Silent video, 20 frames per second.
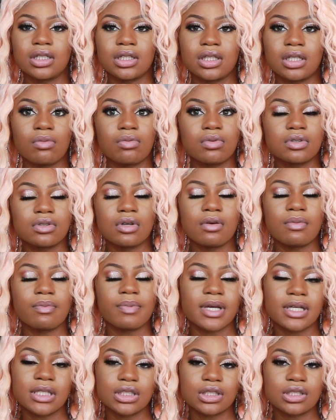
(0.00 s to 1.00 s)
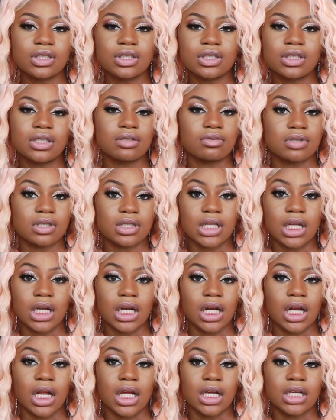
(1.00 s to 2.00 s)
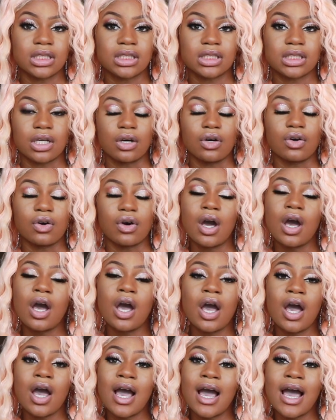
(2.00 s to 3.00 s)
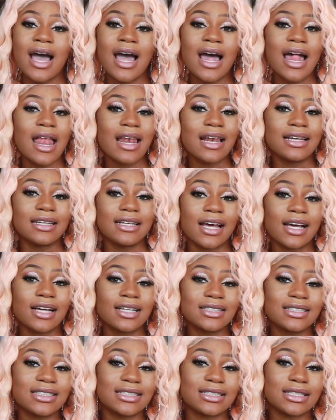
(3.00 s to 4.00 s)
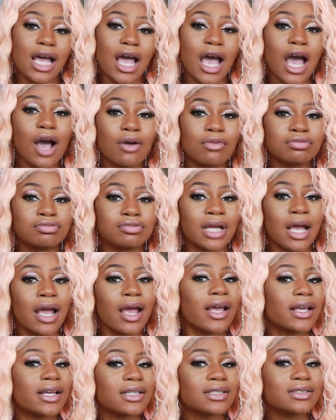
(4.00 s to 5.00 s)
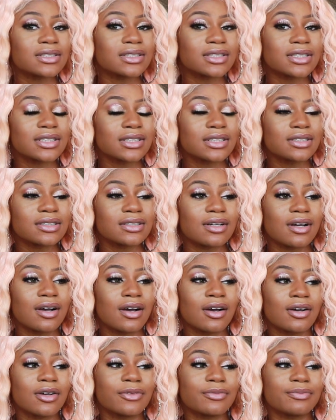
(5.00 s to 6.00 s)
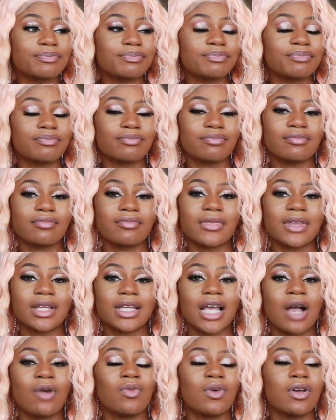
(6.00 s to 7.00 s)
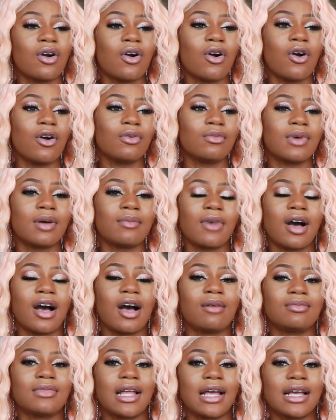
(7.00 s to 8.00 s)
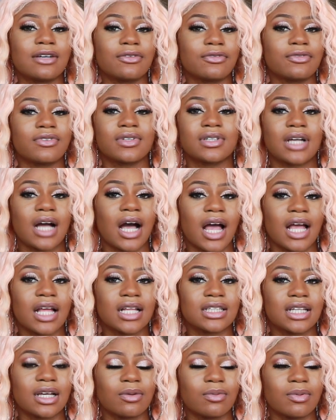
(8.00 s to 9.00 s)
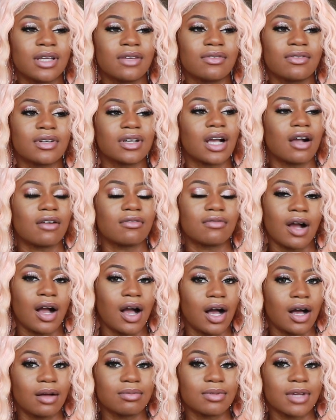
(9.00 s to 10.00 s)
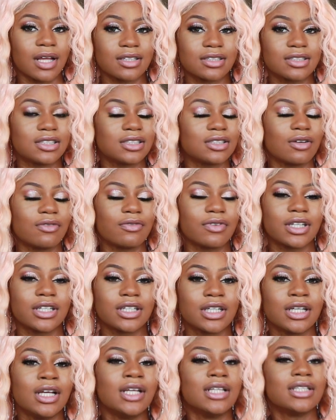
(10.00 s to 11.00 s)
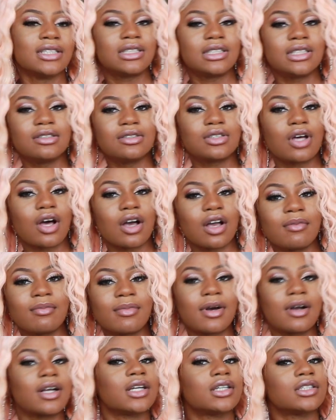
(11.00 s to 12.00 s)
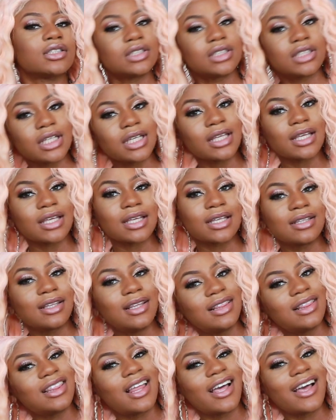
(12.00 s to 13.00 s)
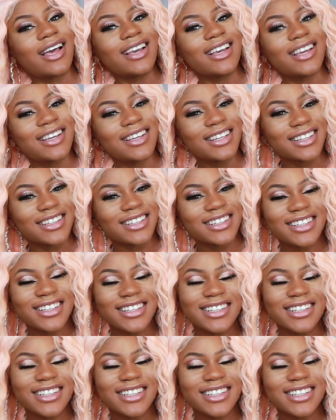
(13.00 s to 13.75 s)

there was no pictures, there was none of that. So that's how that ended. I went home, my mom like forgot that we even got robbed. Like, she's over here still talking about her chicken. Like,